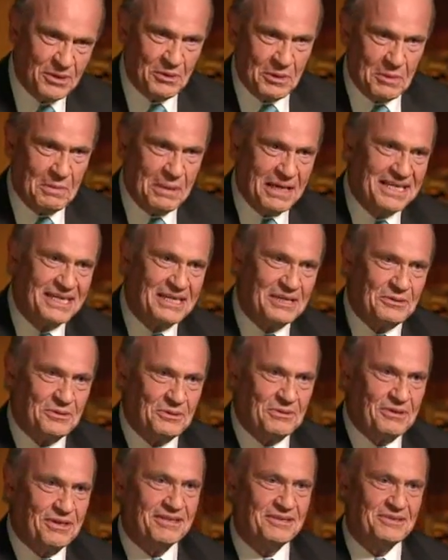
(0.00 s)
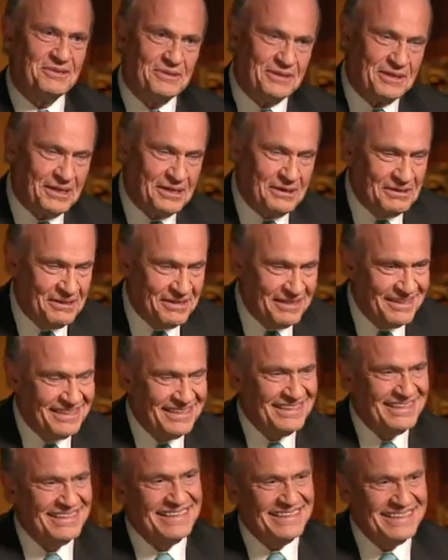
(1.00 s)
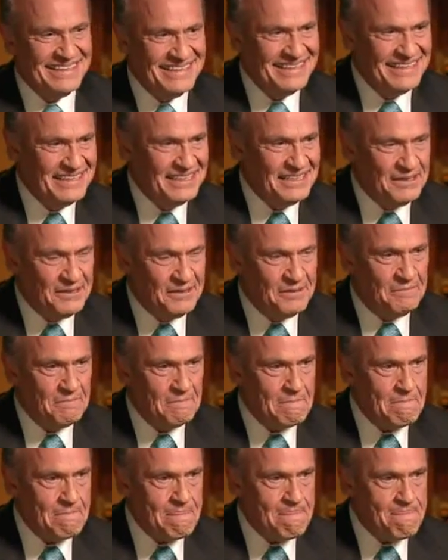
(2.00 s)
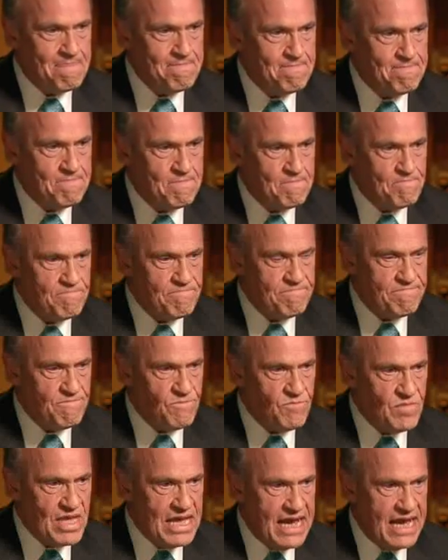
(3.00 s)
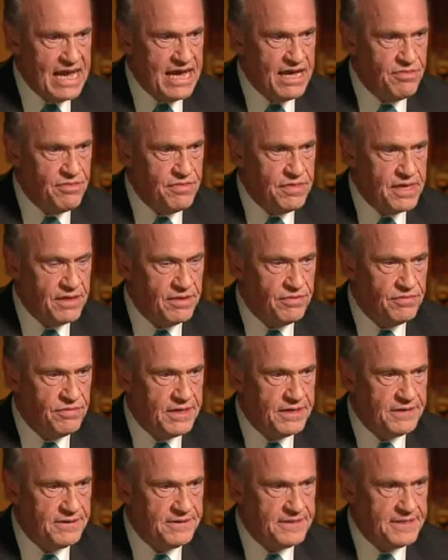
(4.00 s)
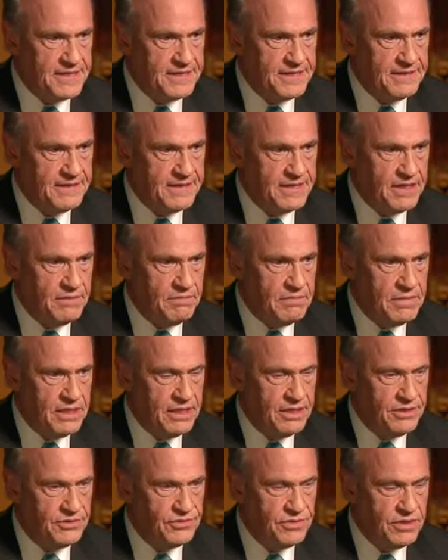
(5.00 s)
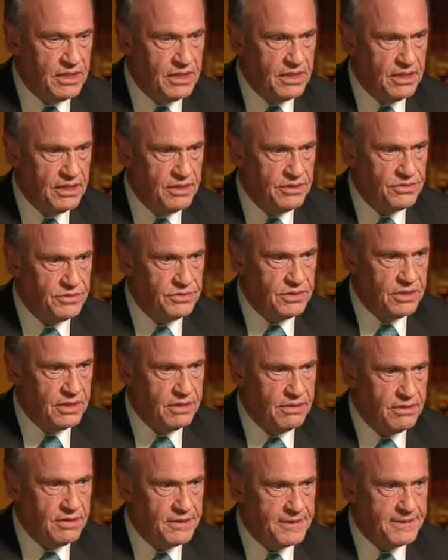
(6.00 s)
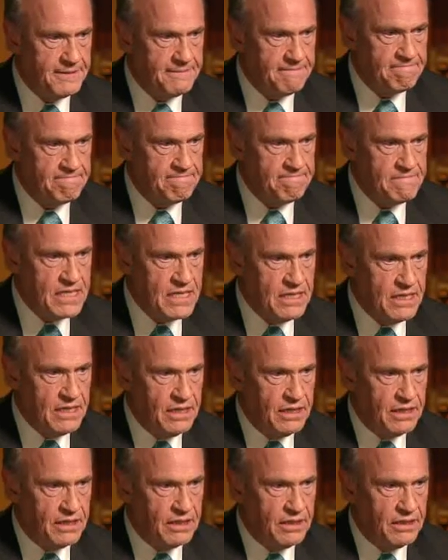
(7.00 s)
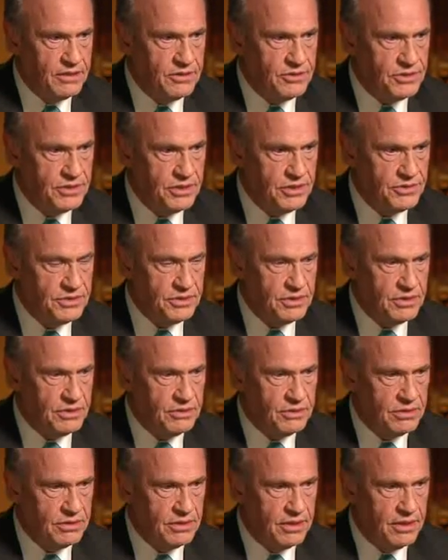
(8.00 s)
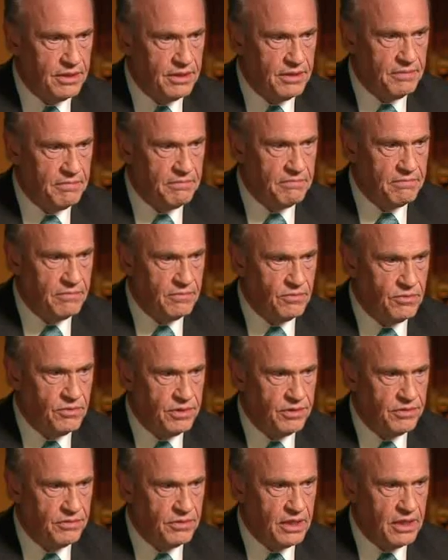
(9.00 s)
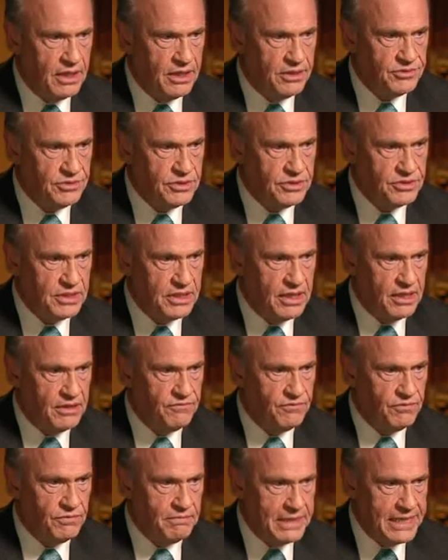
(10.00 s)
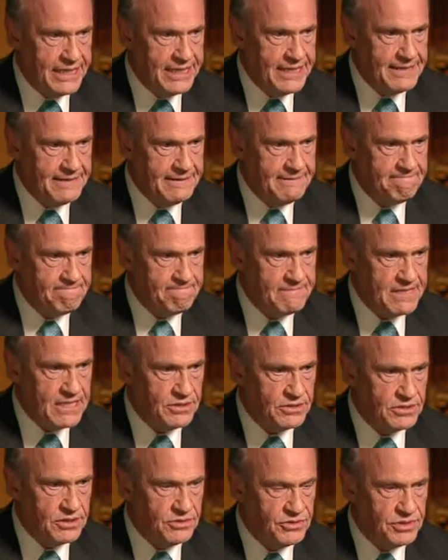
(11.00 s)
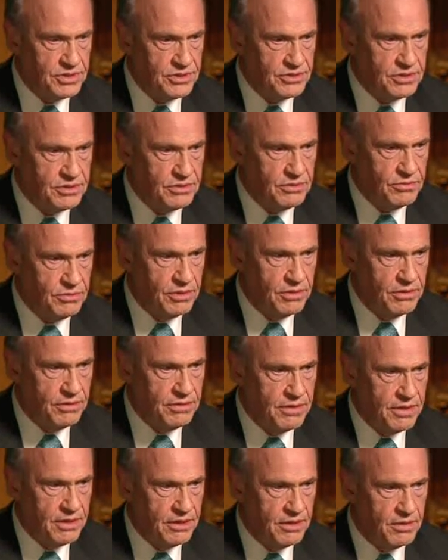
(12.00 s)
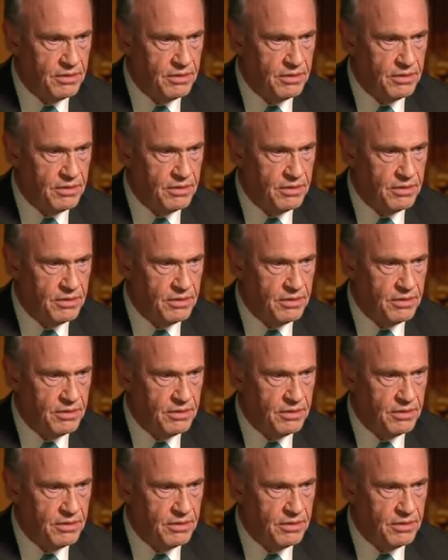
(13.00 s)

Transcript: we might get to there. Yeah. I think that it means things that are consistent with God's design for man. It's consistent with